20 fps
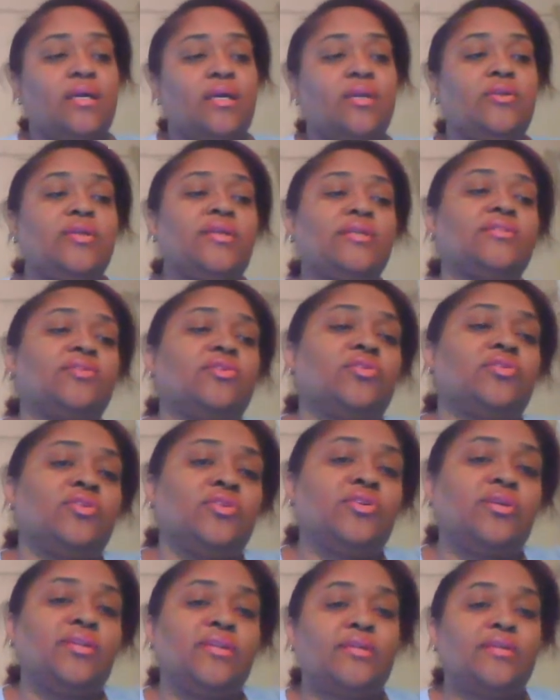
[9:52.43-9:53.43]
You need to
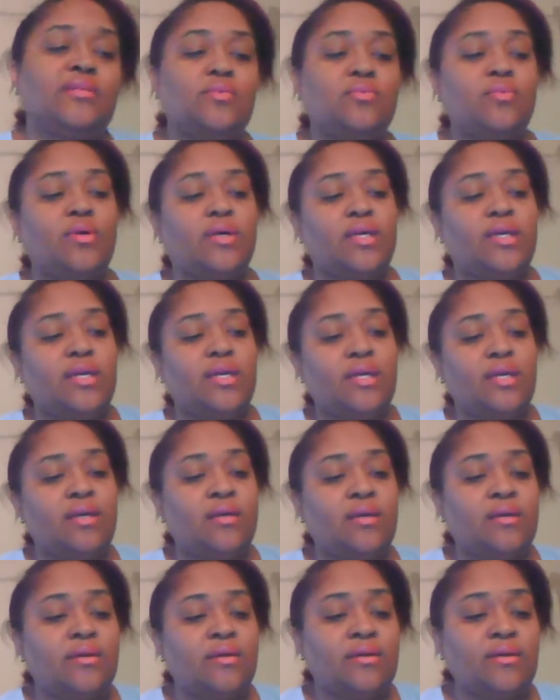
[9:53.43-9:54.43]
look this way
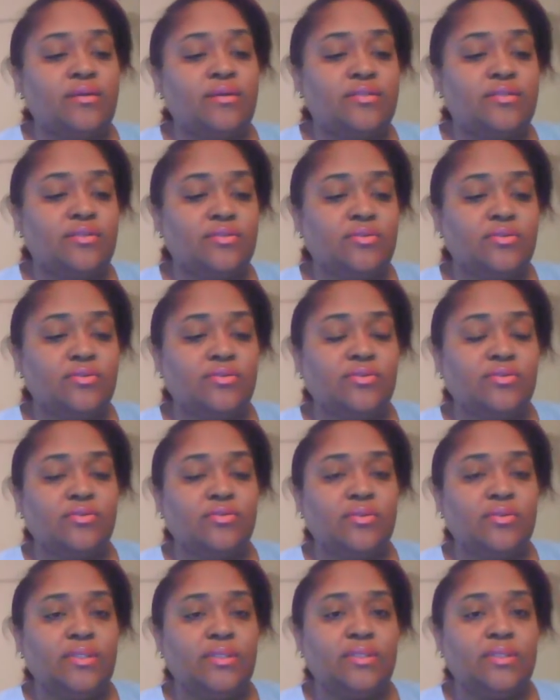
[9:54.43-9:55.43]

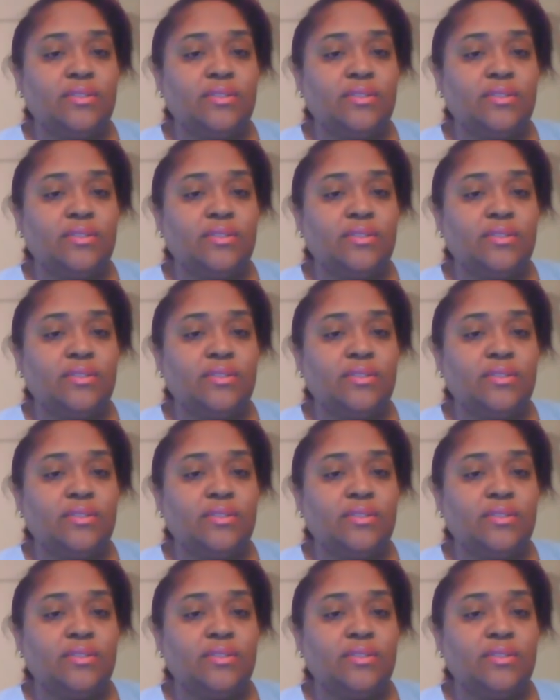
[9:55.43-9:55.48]
to,